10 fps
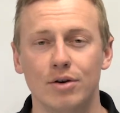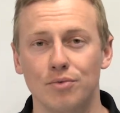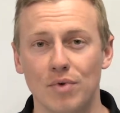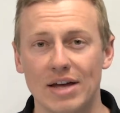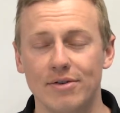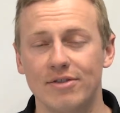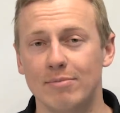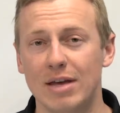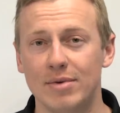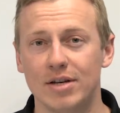Rather, they
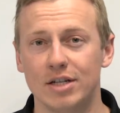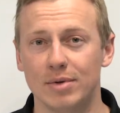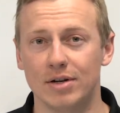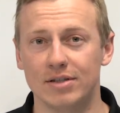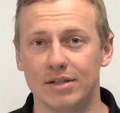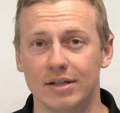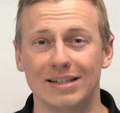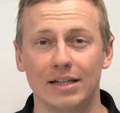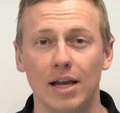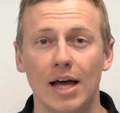may be experiencing a
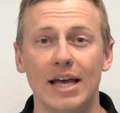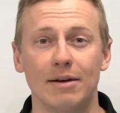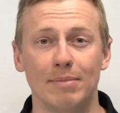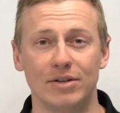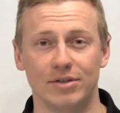decline in mental